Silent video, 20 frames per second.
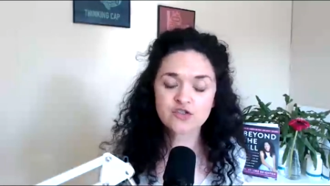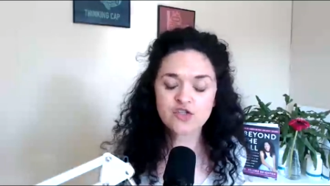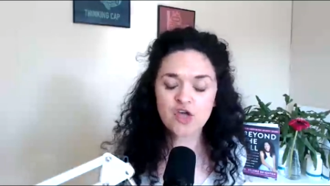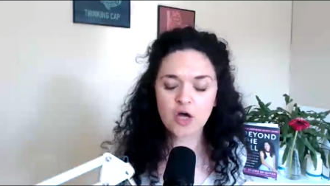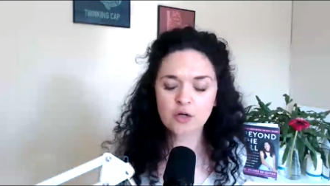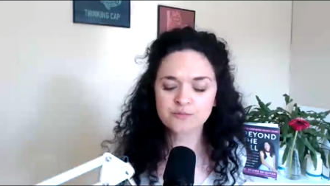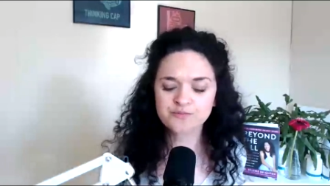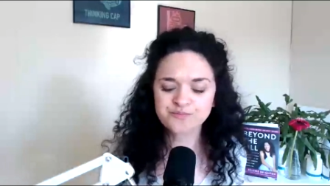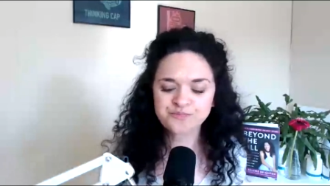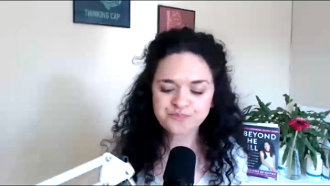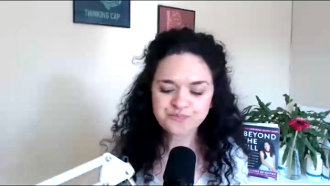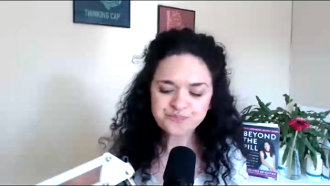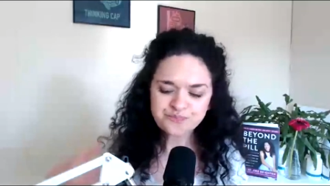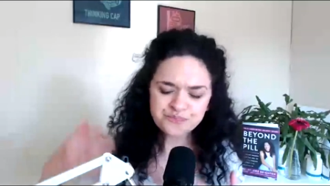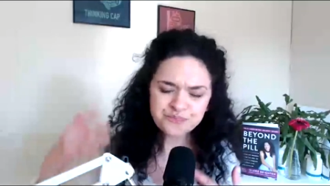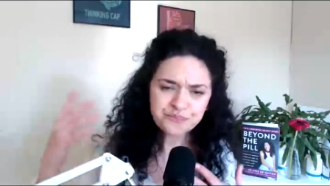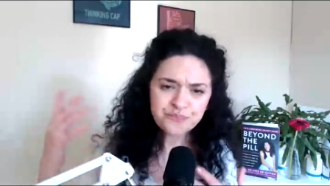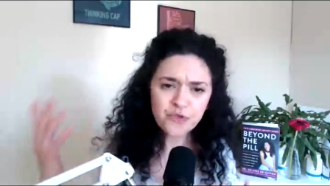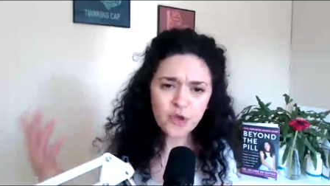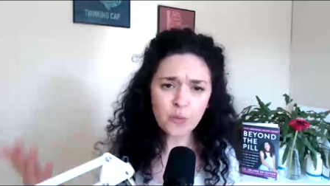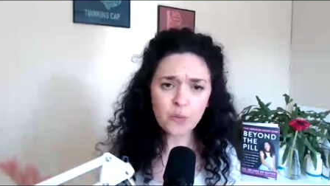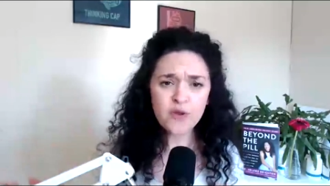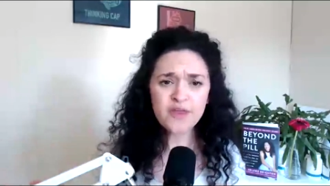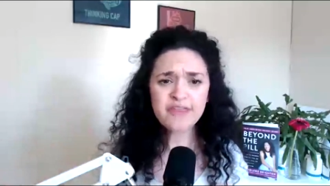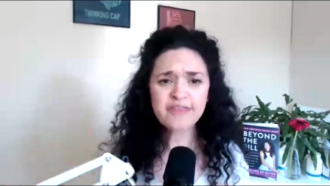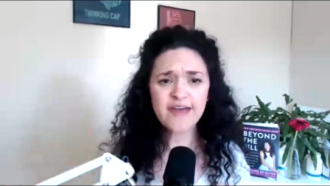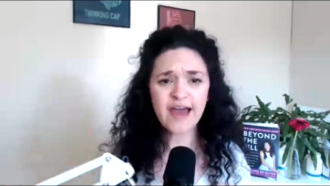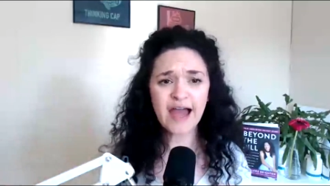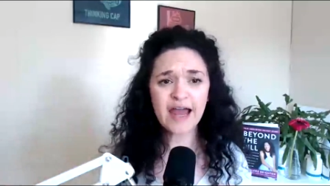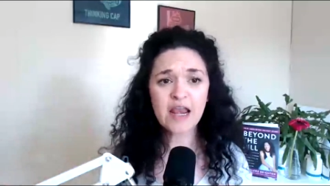So
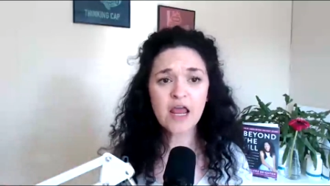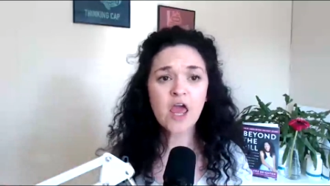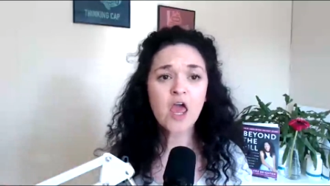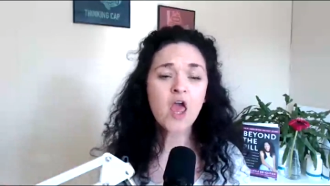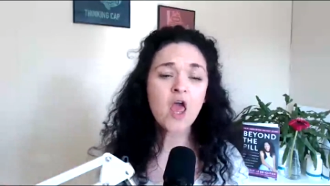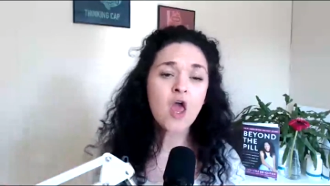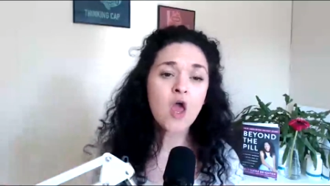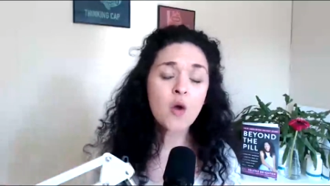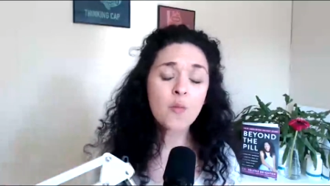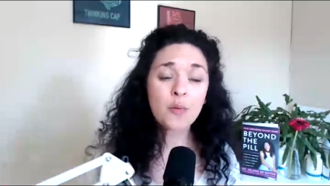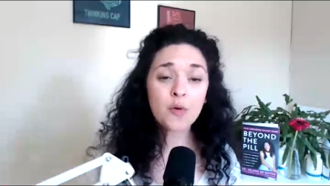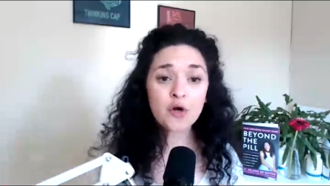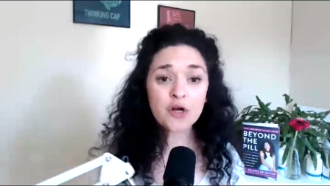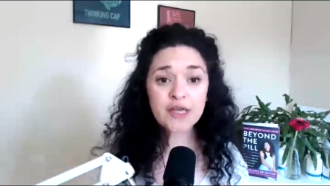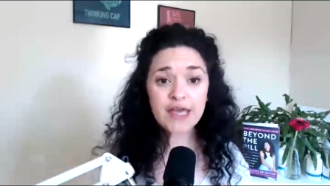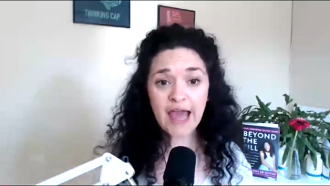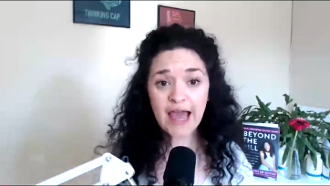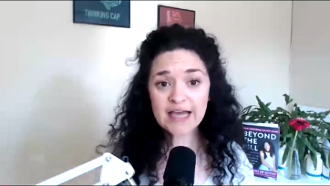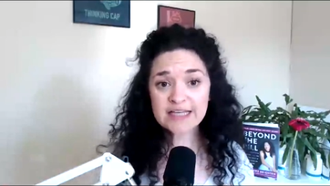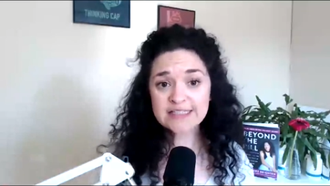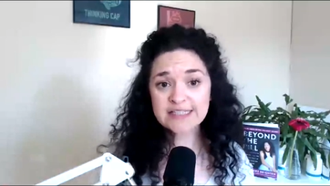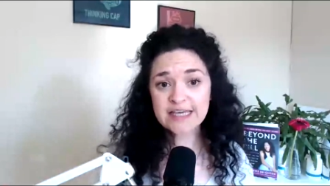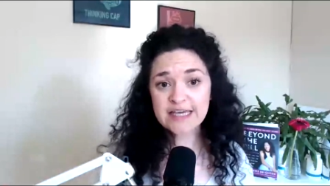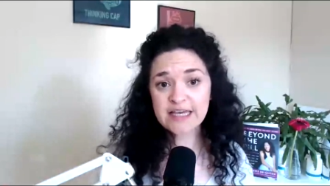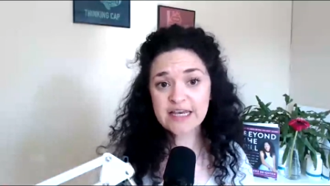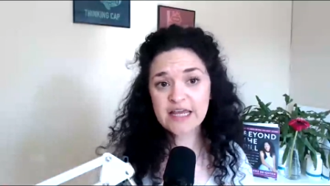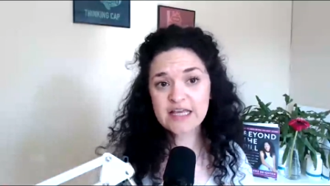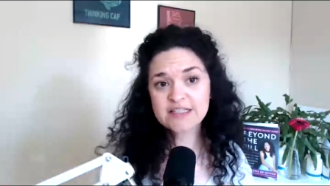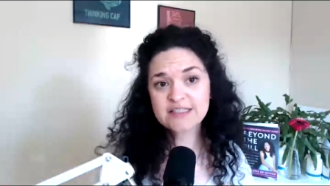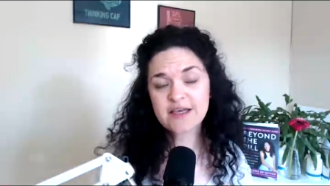with that, boric
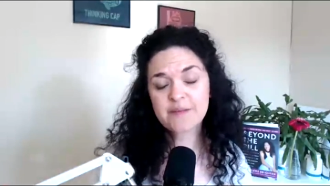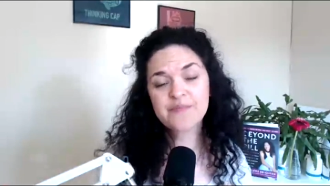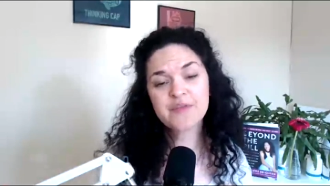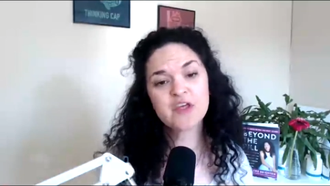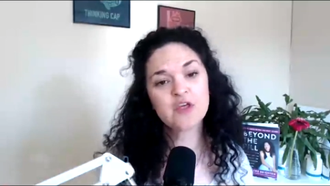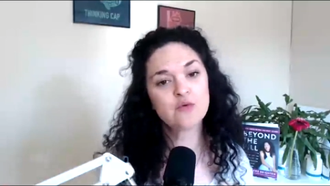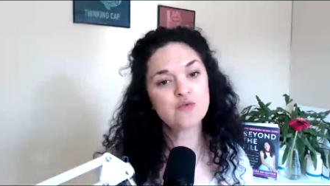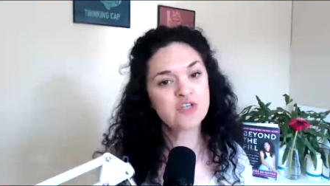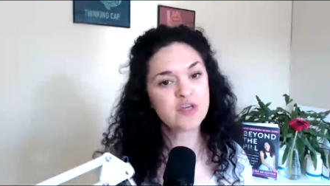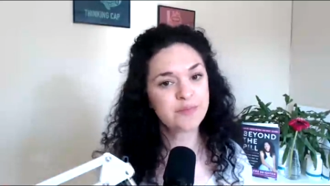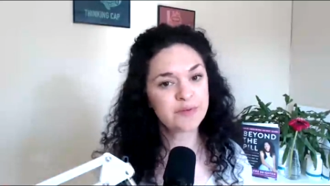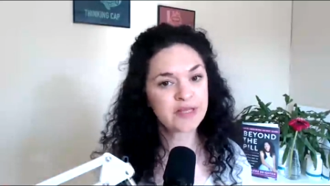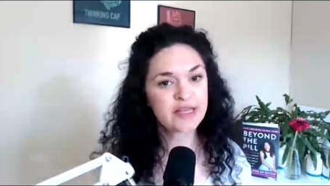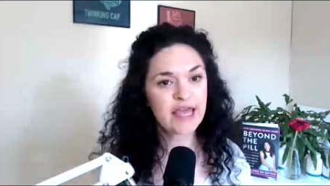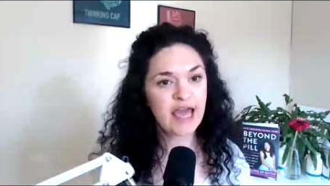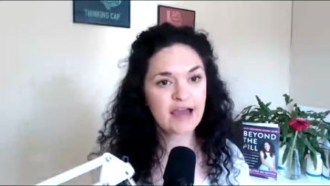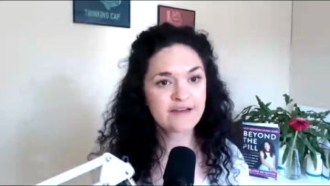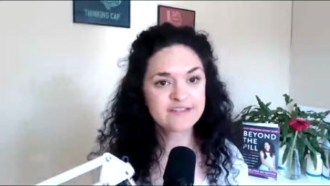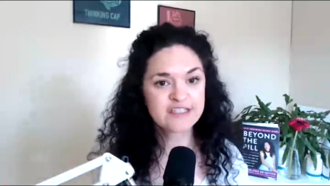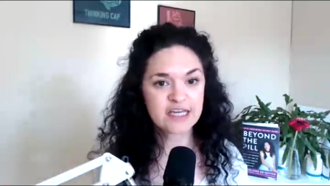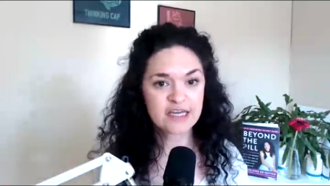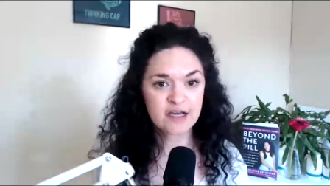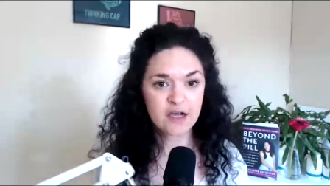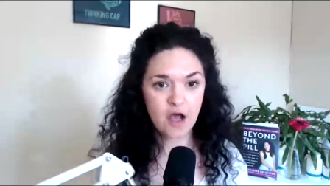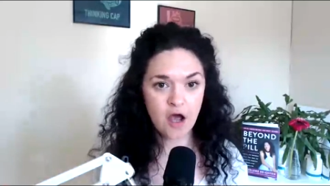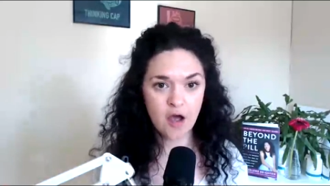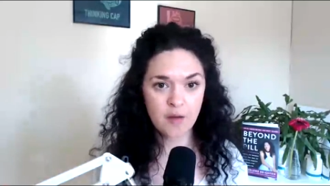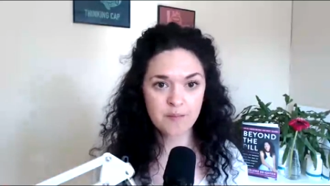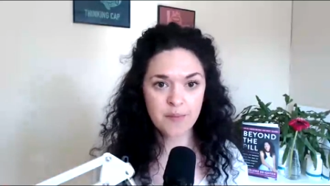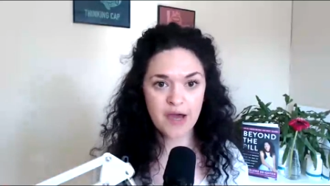acid is something you typically have to get
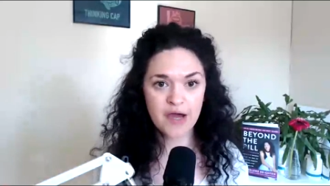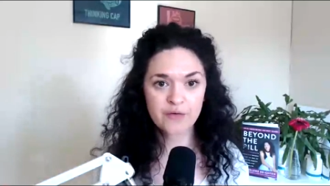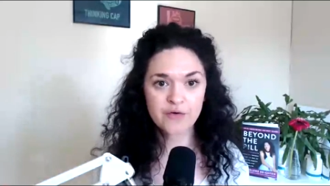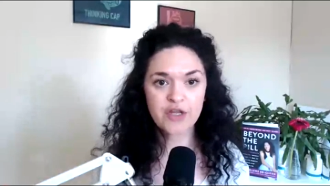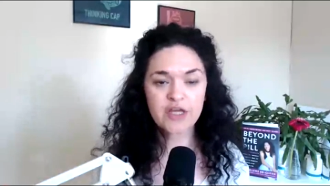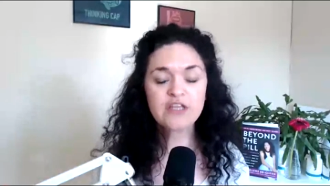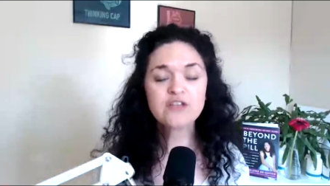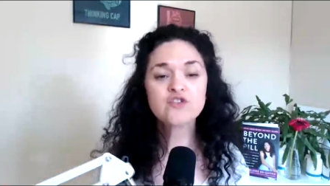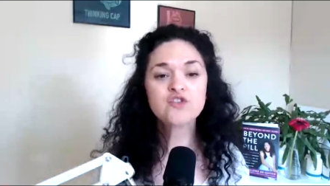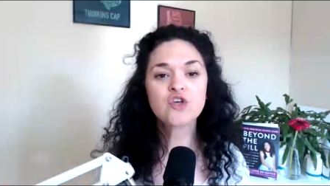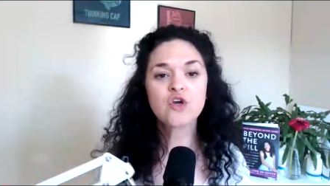compounded.